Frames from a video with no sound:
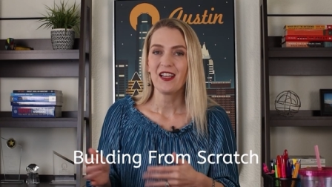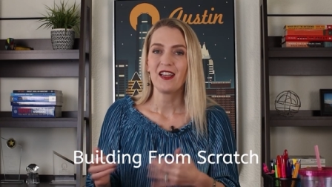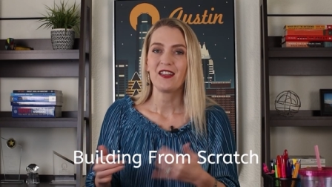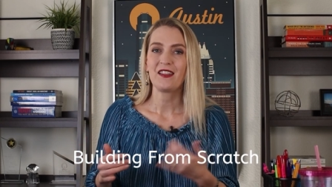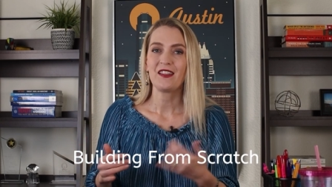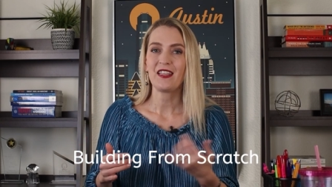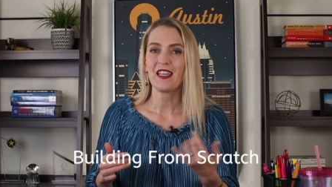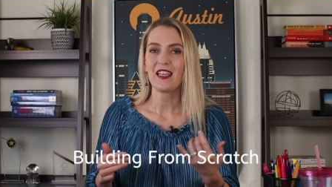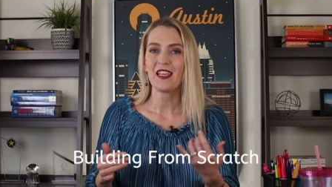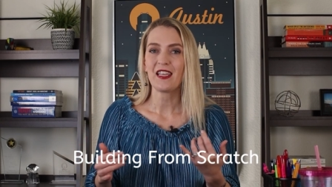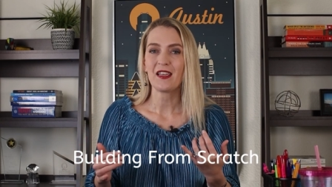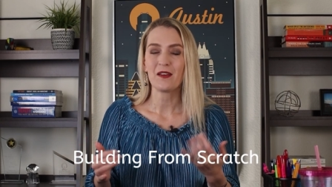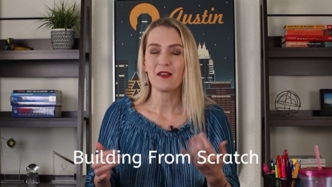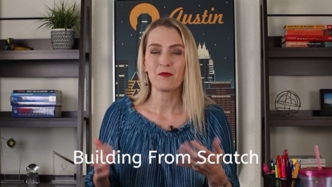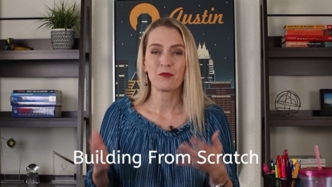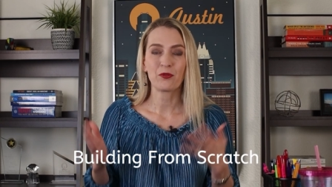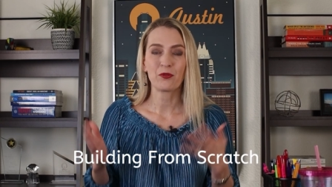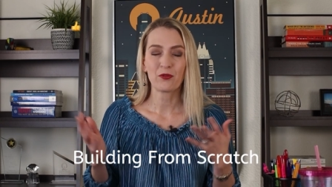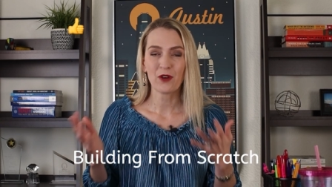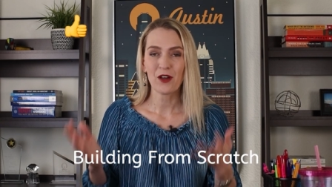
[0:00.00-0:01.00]

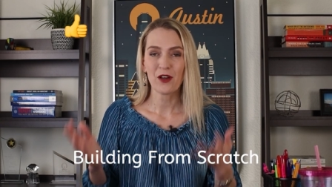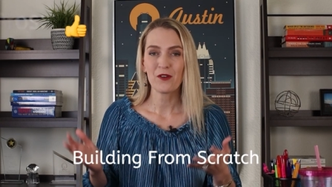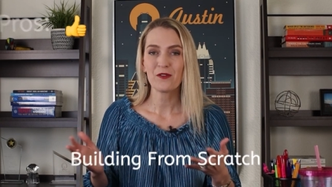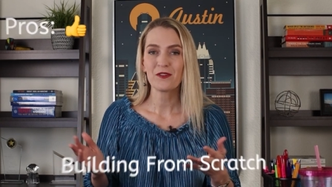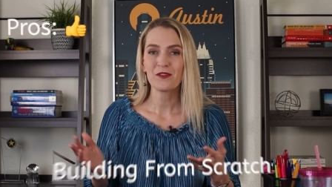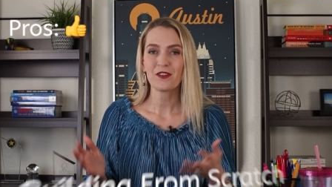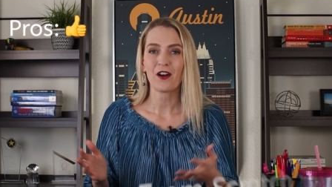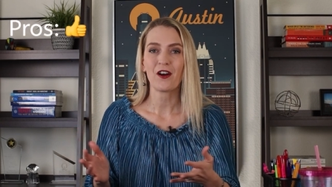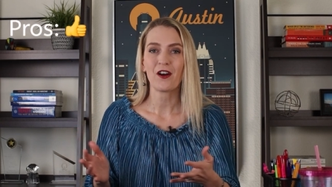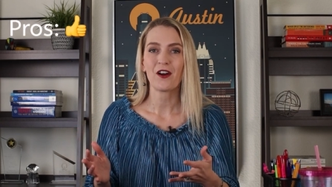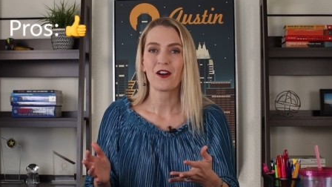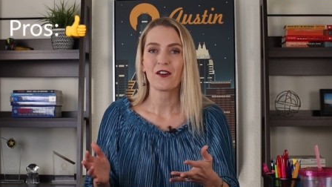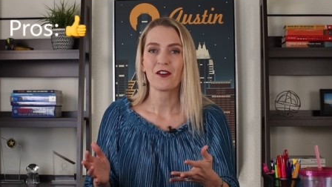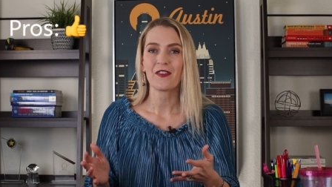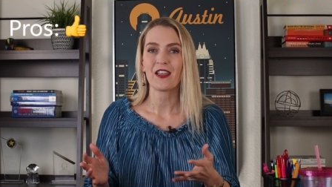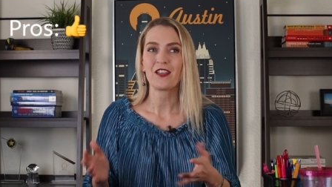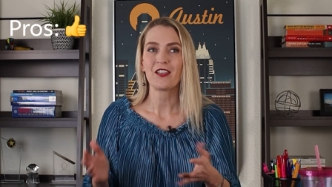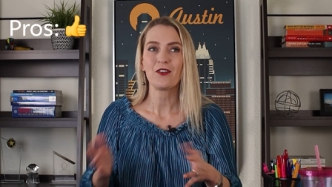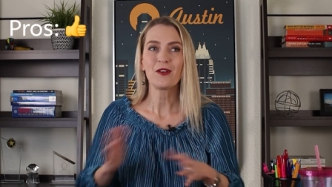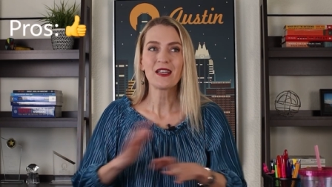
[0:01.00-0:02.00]
the pros are
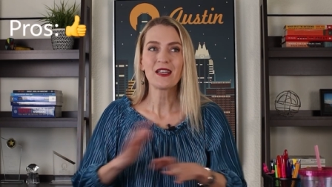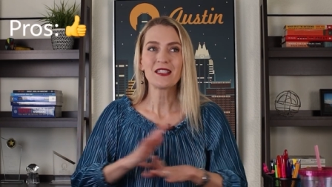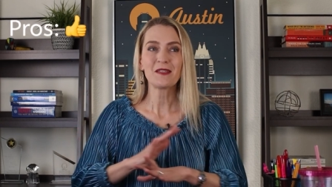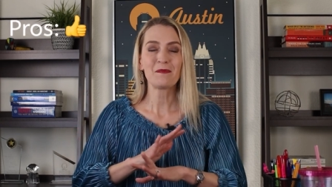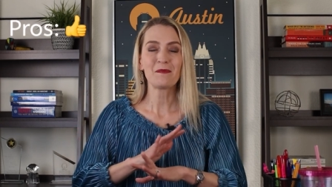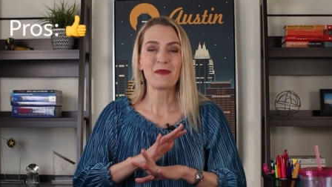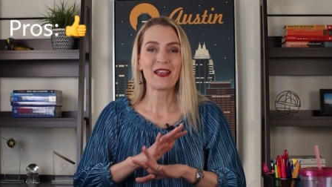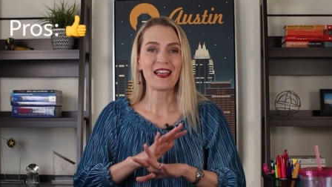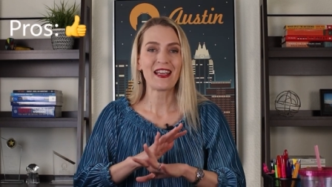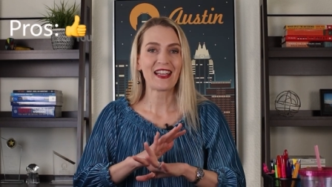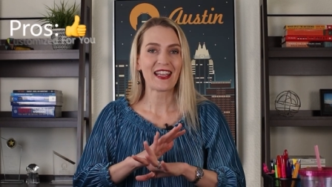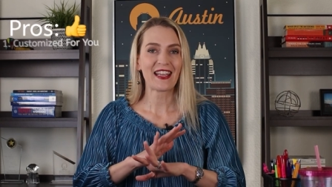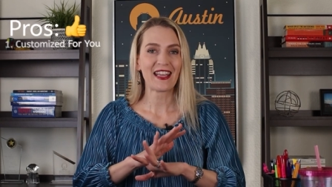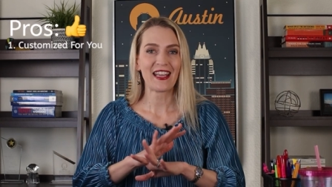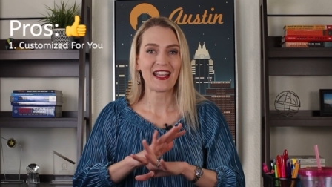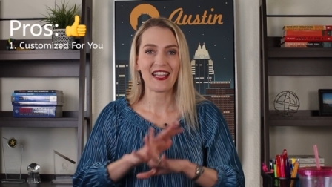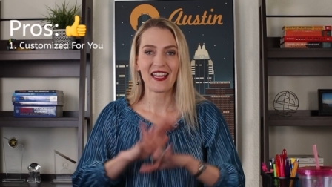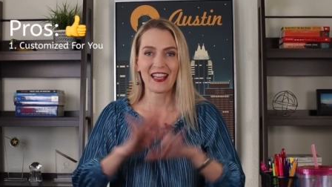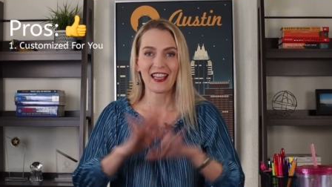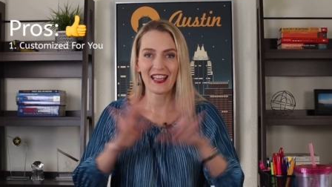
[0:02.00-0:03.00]
that you get to
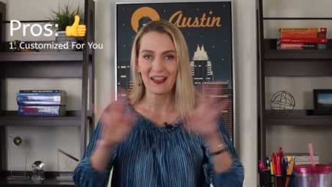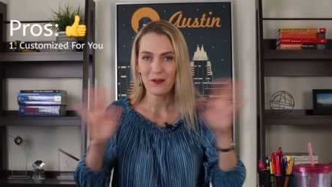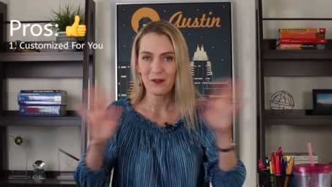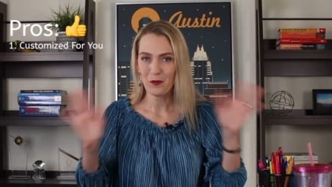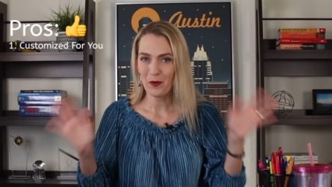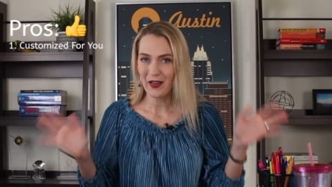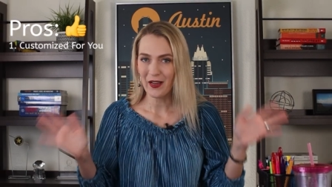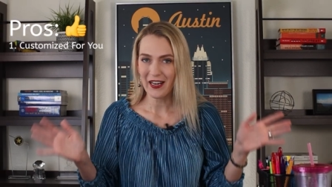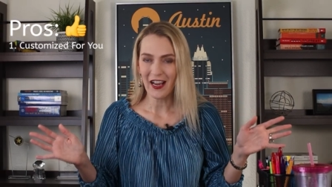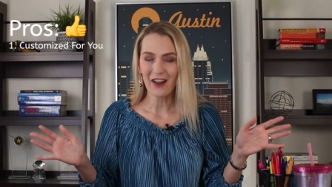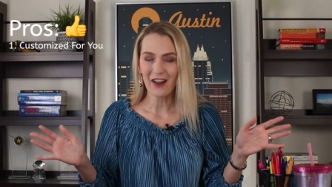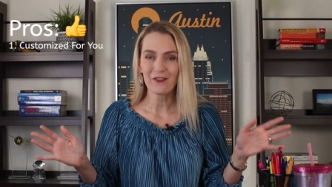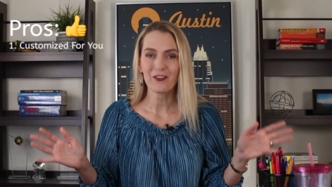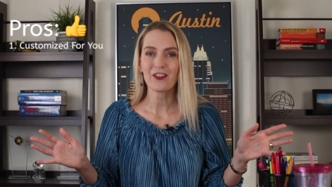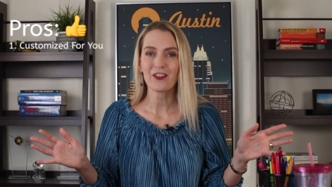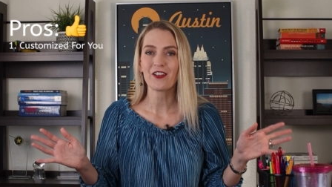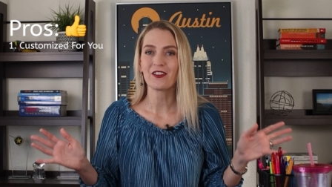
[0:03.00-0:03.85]
pick whatever you